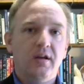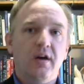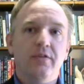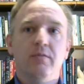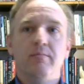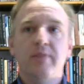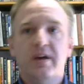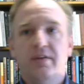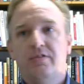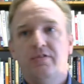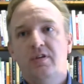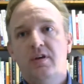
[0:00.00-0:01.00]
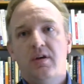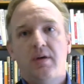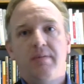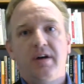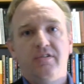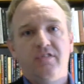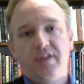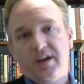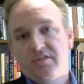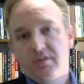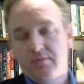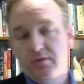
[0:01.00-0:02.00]
Other Myths about
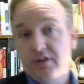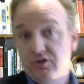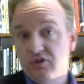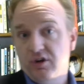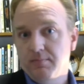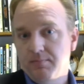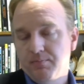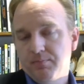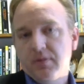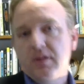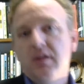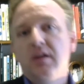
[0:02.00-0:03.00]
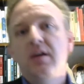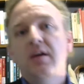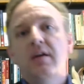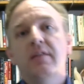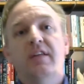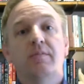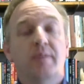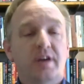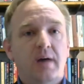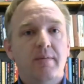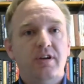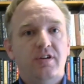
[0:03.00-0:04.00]
Science and Religion. That's my
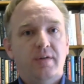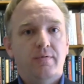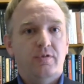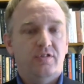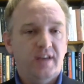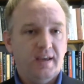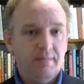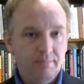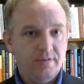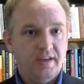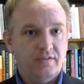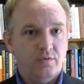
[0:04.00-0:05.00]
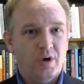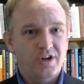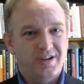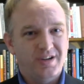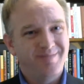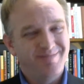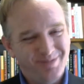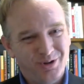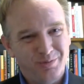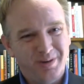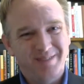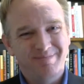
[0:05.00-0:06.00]
commentary for today. Thanks for watching.
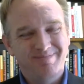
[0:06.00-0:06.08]
Goodbye.